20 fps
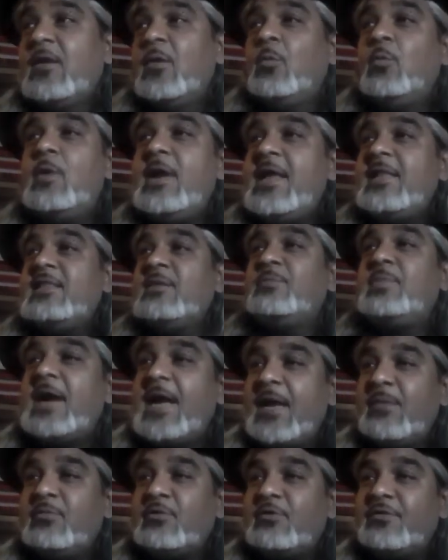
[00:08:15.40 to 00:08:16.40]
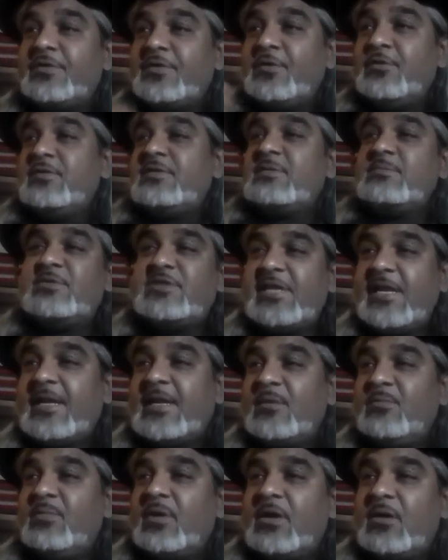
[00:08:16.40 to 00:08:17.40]
read the Bible through some
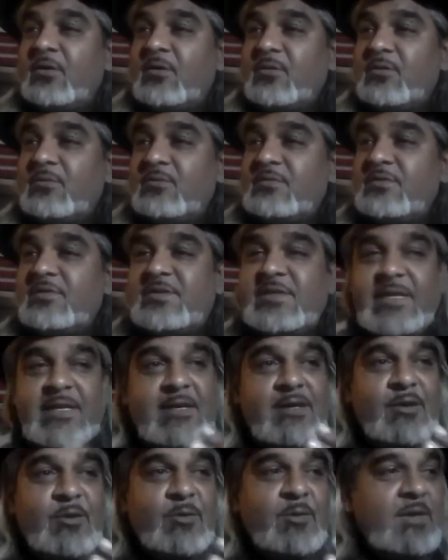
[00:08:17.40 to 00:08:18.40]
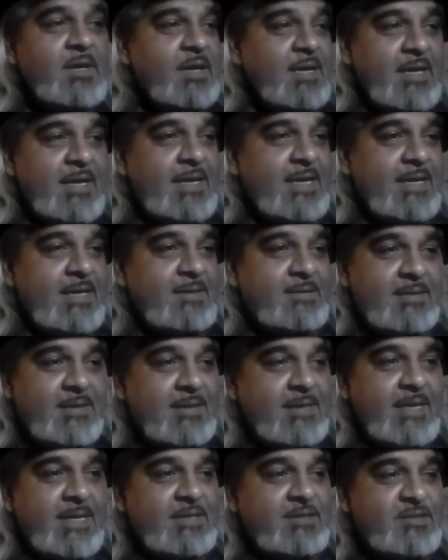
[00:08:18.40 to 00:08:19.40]
chicken bones,
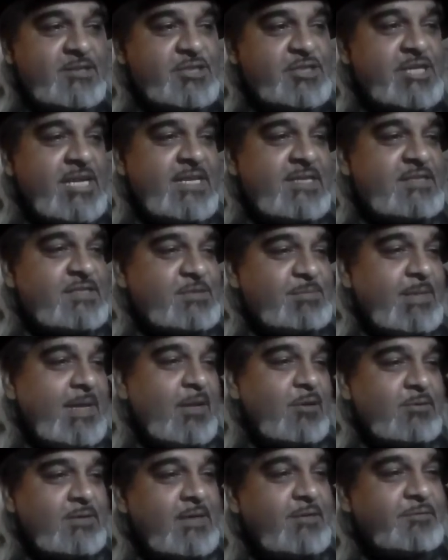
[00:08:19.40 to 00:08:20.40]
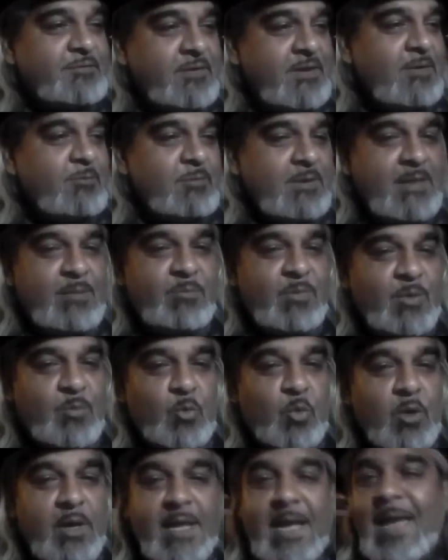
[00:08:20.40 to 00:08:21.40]
his shit smelled different in the
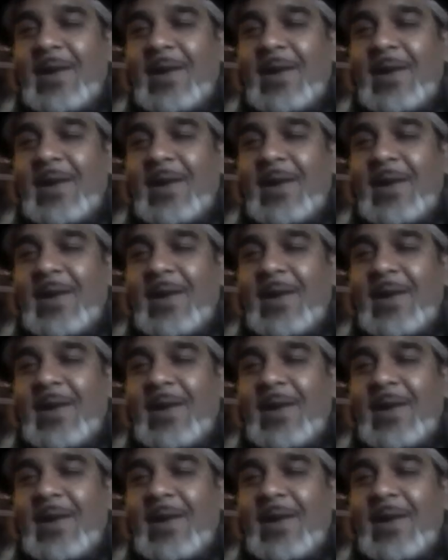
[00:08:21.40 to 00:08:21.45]
morning.